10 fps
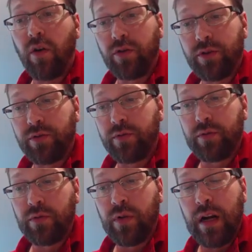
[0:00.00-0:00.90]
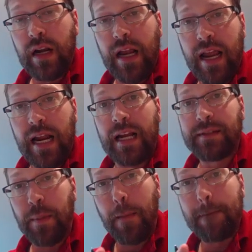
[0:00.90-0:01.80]
are true
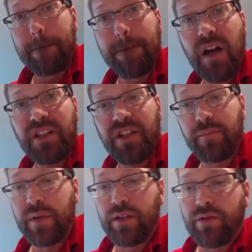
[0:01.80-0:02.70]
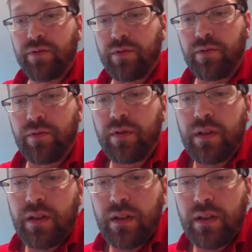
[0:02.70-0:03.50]
and must be true